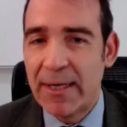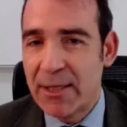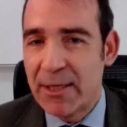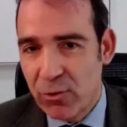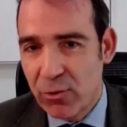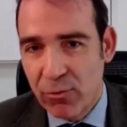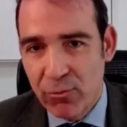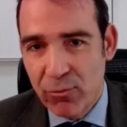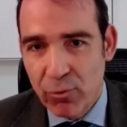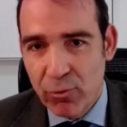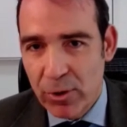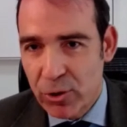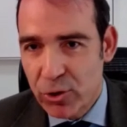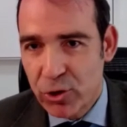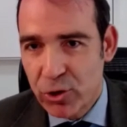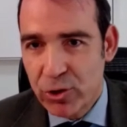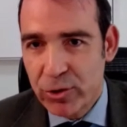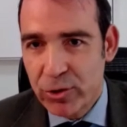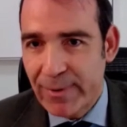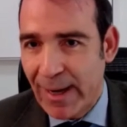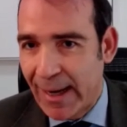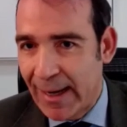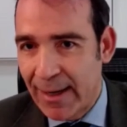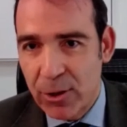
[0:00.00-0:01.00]
least of
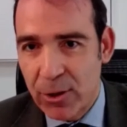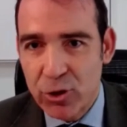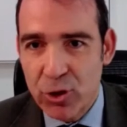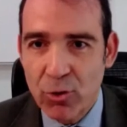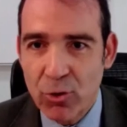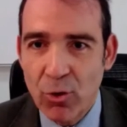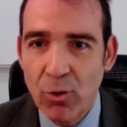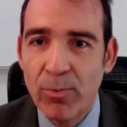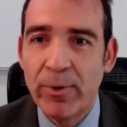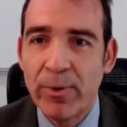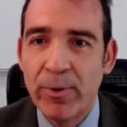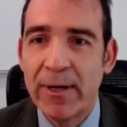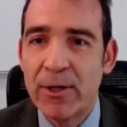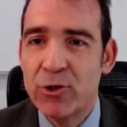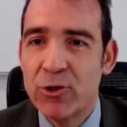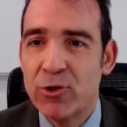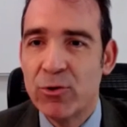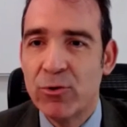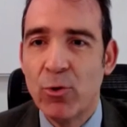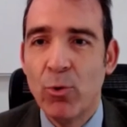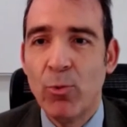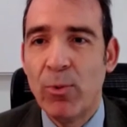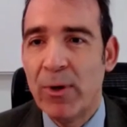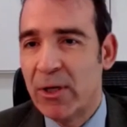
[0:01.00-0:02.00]
which energy
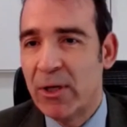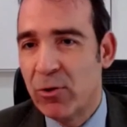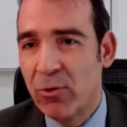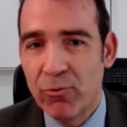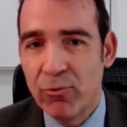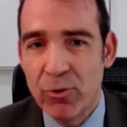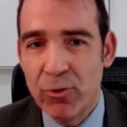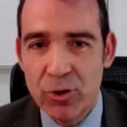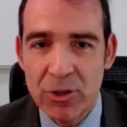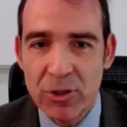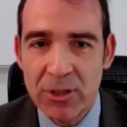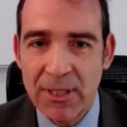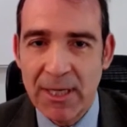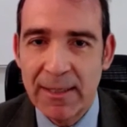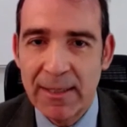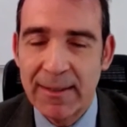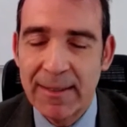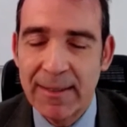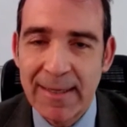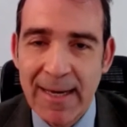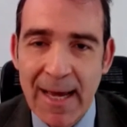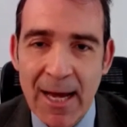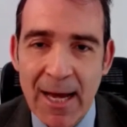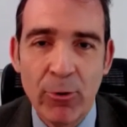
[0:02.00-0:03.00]
cooperation, the window which is
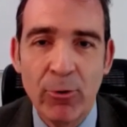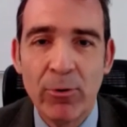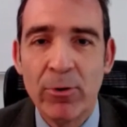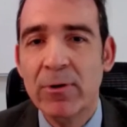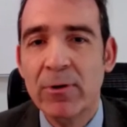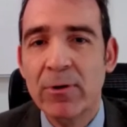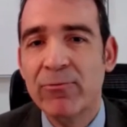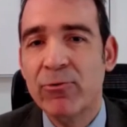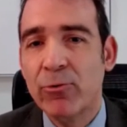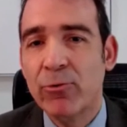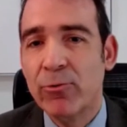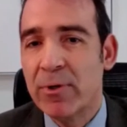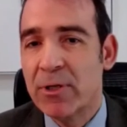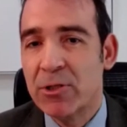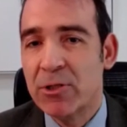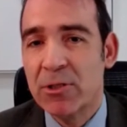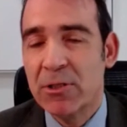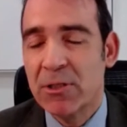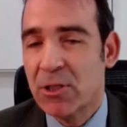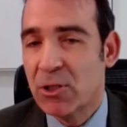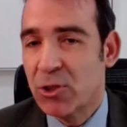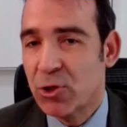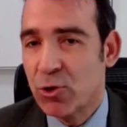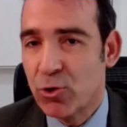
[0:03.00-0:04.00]
getting narrower for
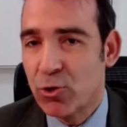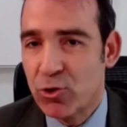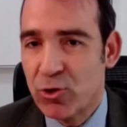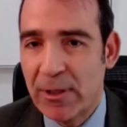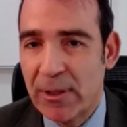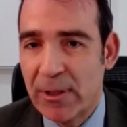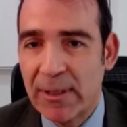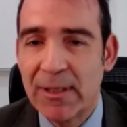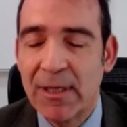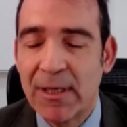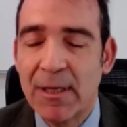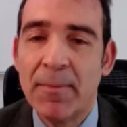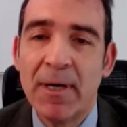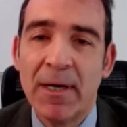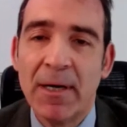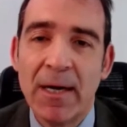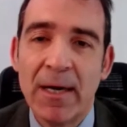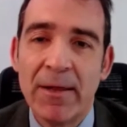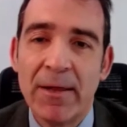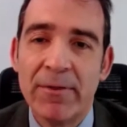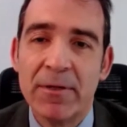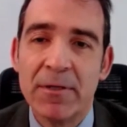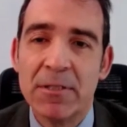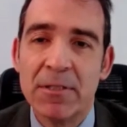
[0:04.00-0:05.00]
reasons associated, among
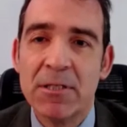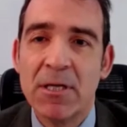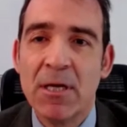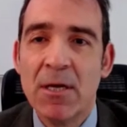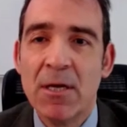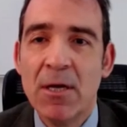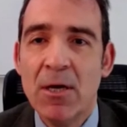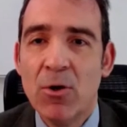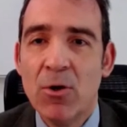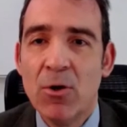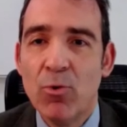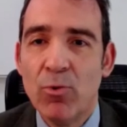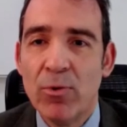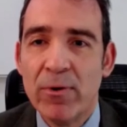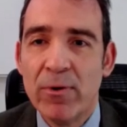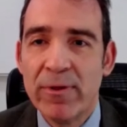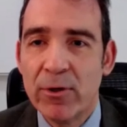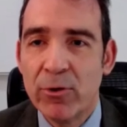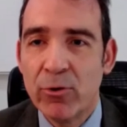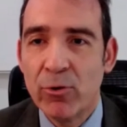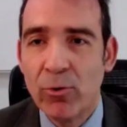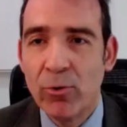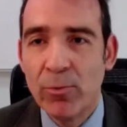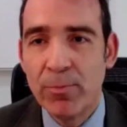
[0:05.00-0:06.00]
others, with the
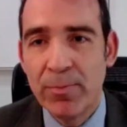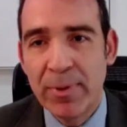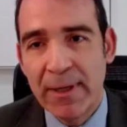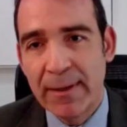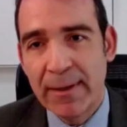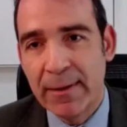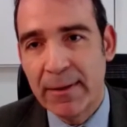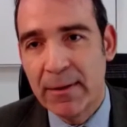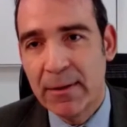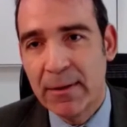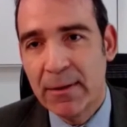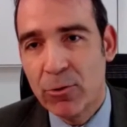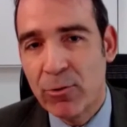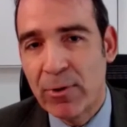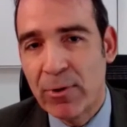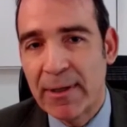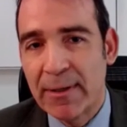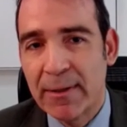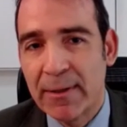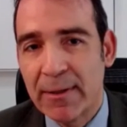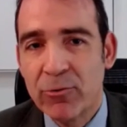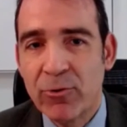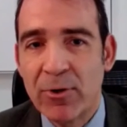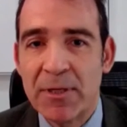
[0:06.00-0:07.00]
European
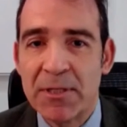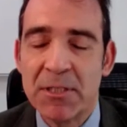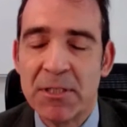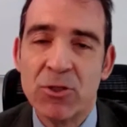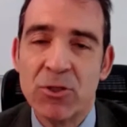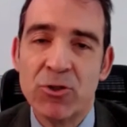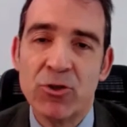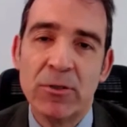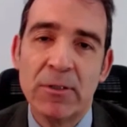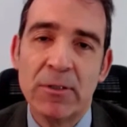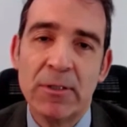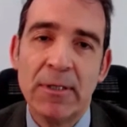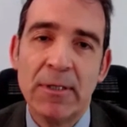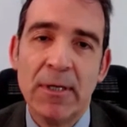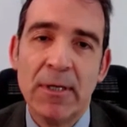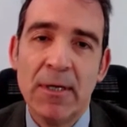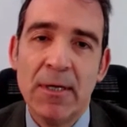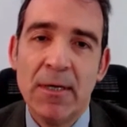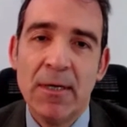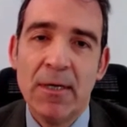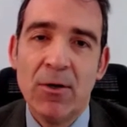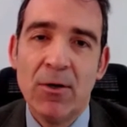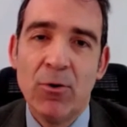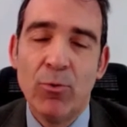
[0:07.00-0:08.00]
green transition.
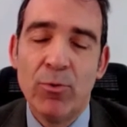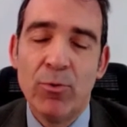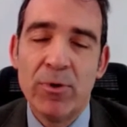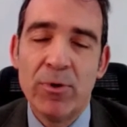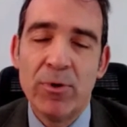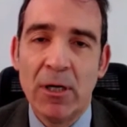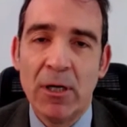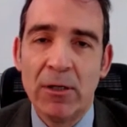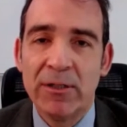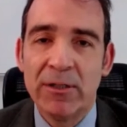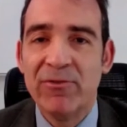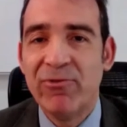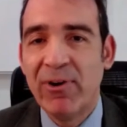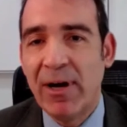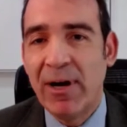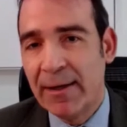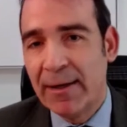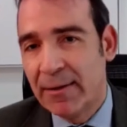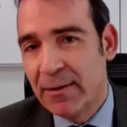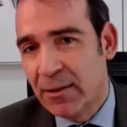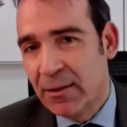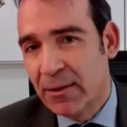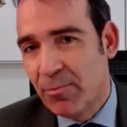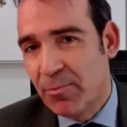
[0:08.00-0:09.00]
We are
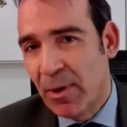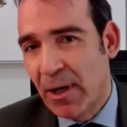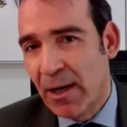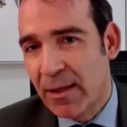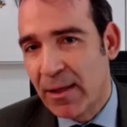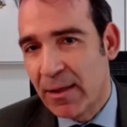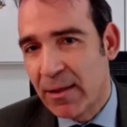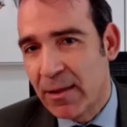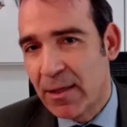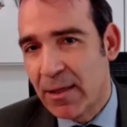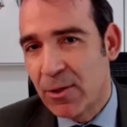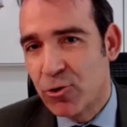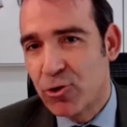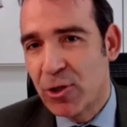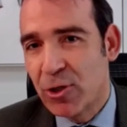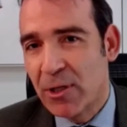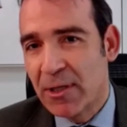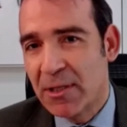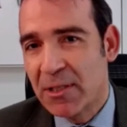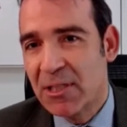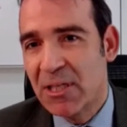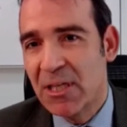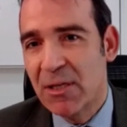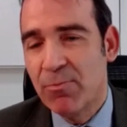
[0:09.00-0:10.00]
divided by the
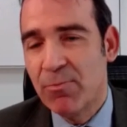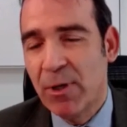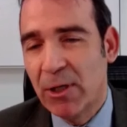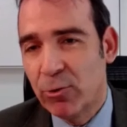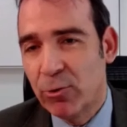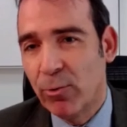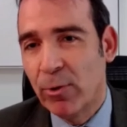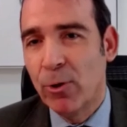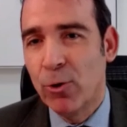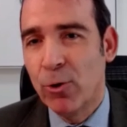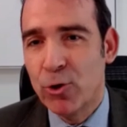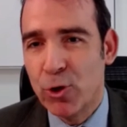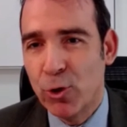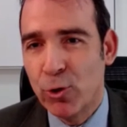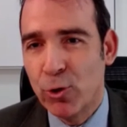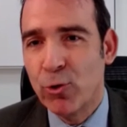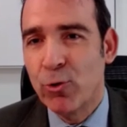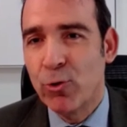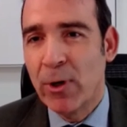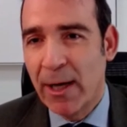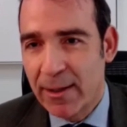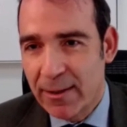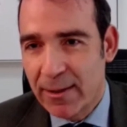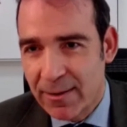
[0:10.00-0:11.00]
Aegean Sea, but we're also
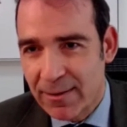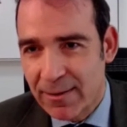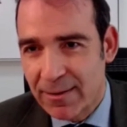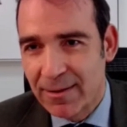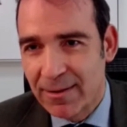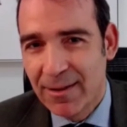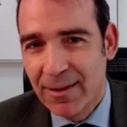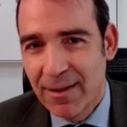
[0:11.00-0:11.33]
united